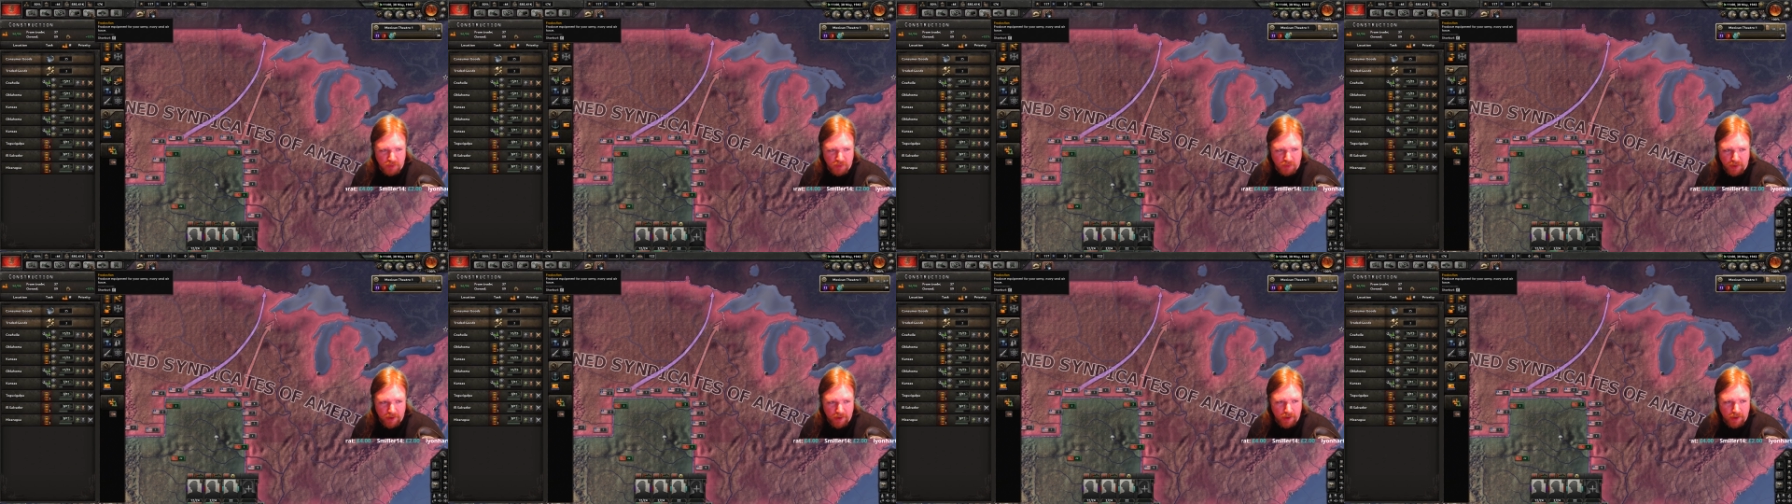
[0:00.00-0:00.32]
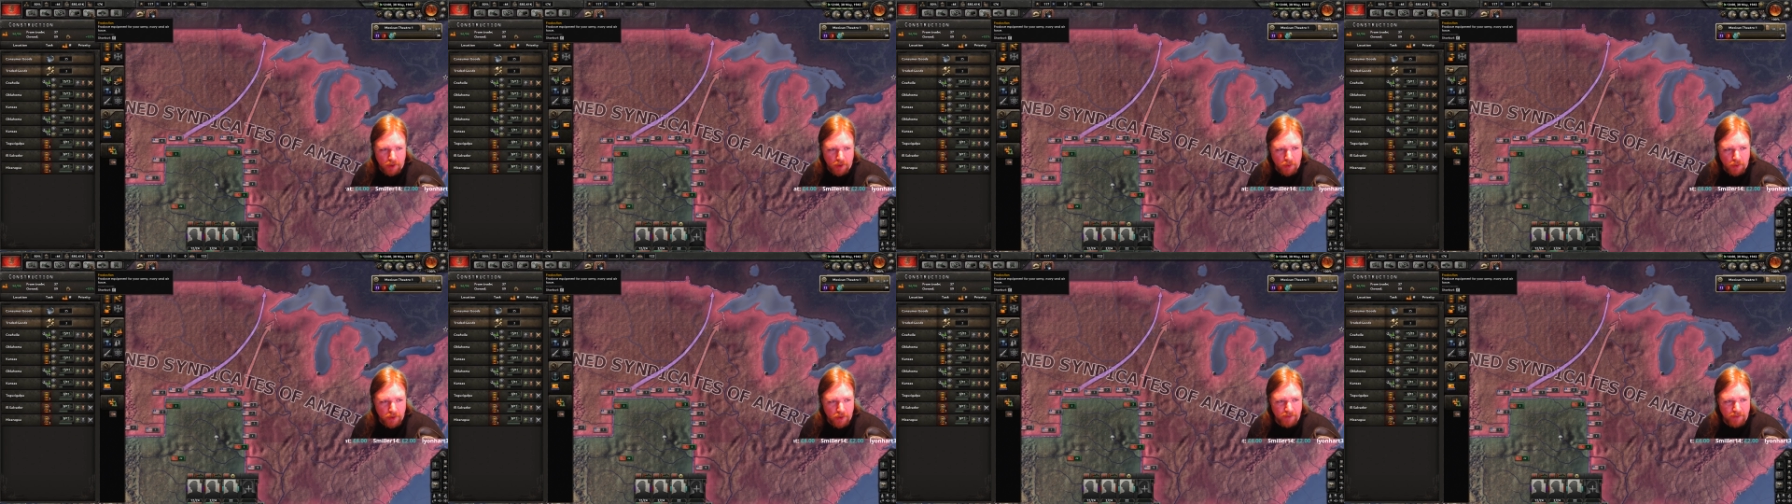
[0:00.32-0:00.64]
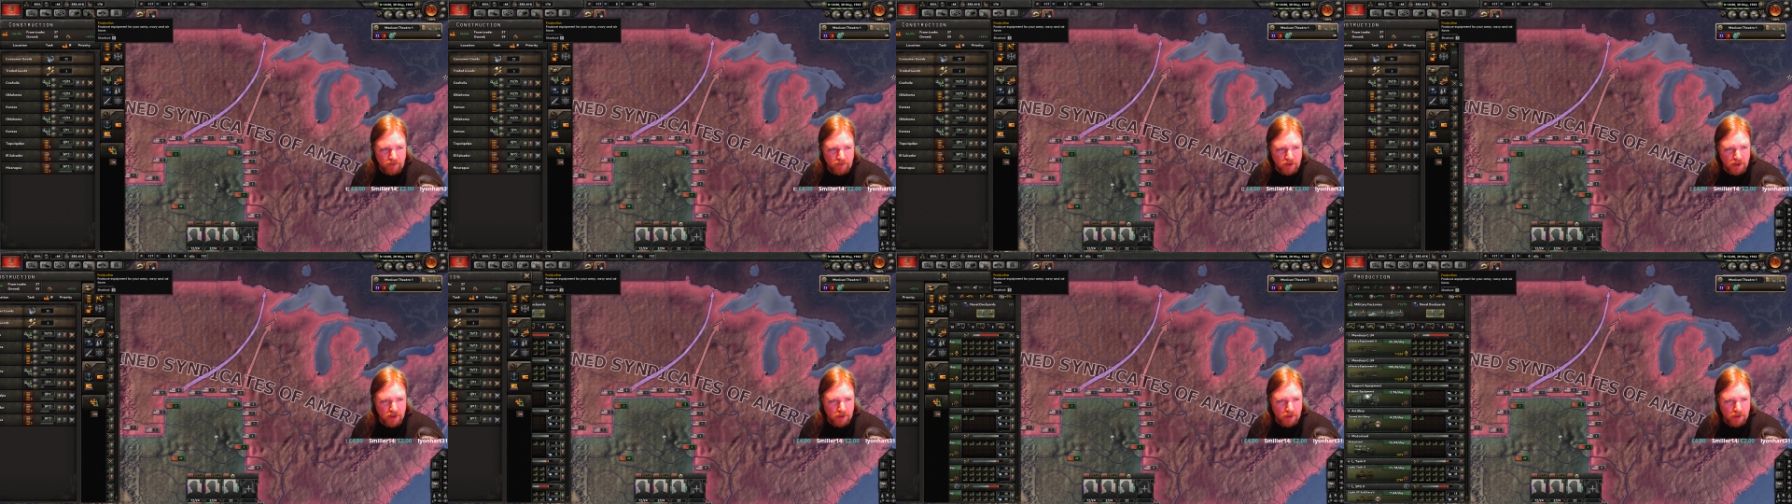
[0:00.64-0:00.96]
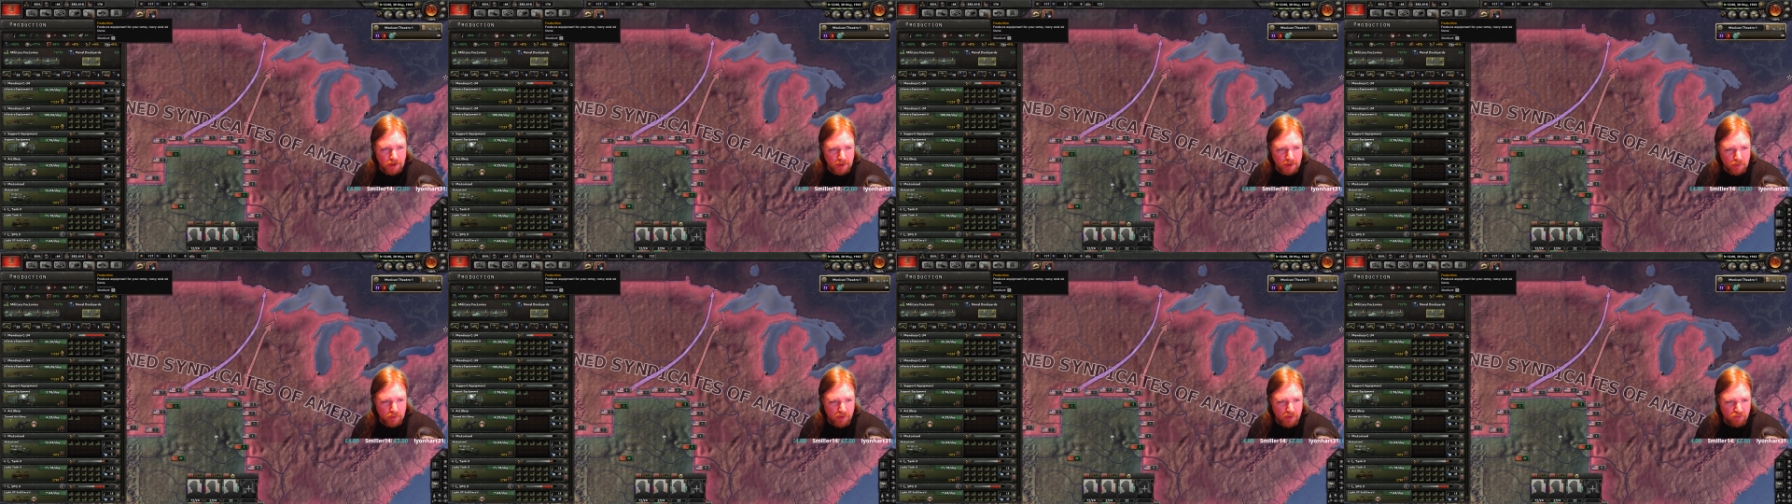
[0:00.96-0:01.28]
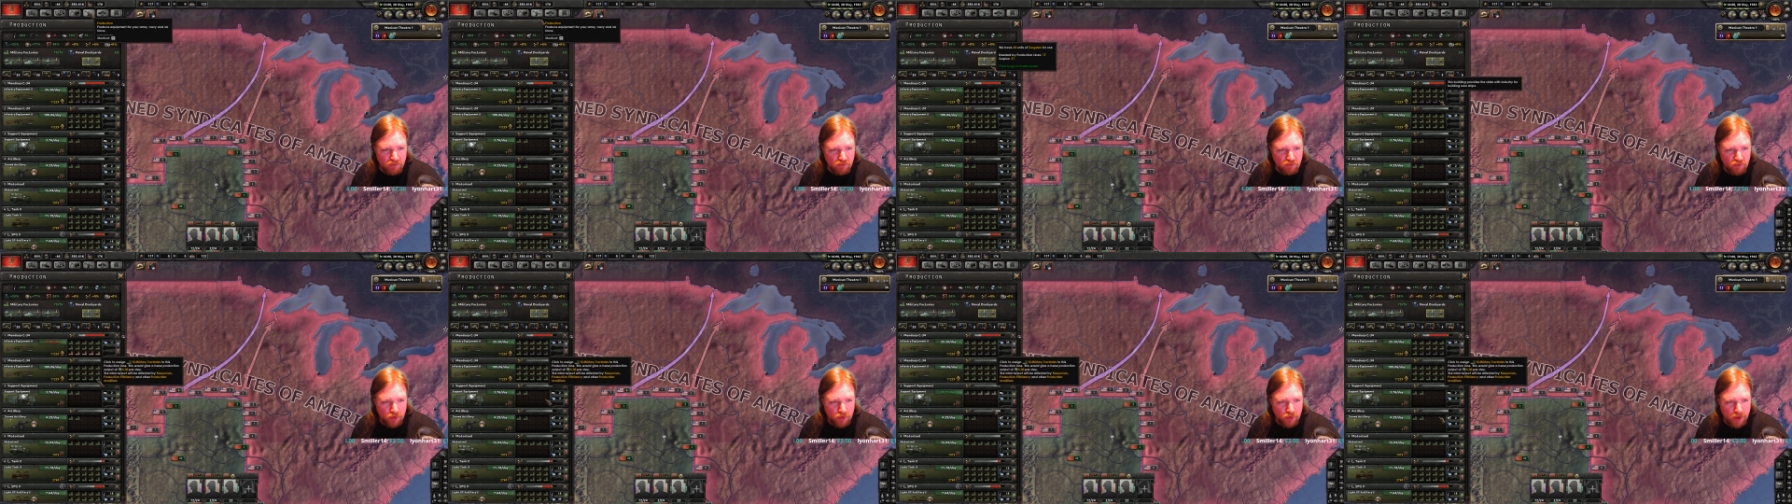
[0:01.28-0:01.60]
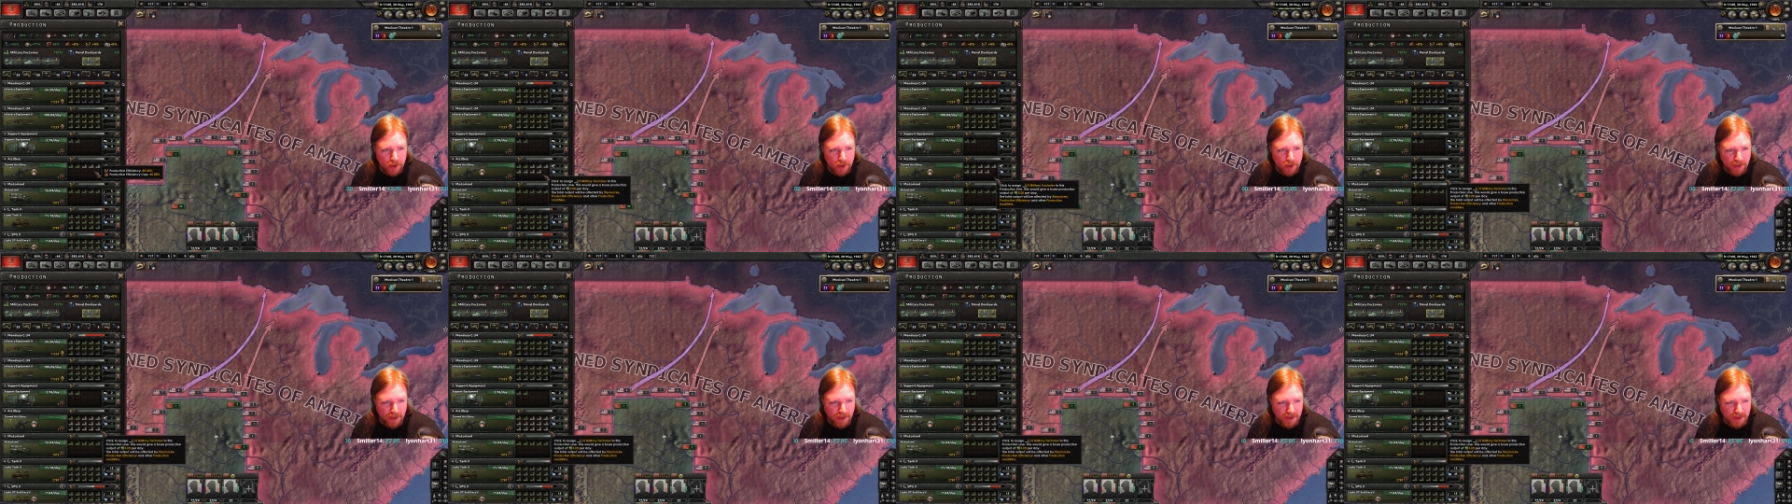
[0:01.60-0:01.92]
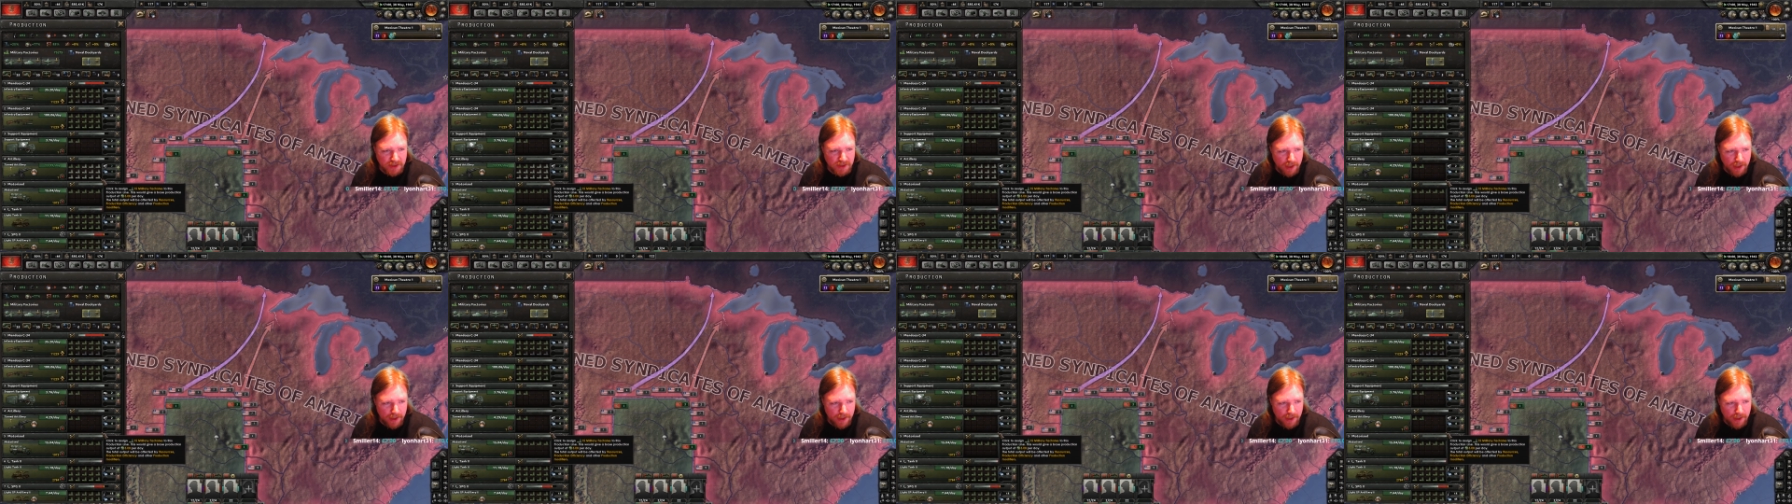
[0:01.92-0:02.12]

So we're low on everything. Like, we really need to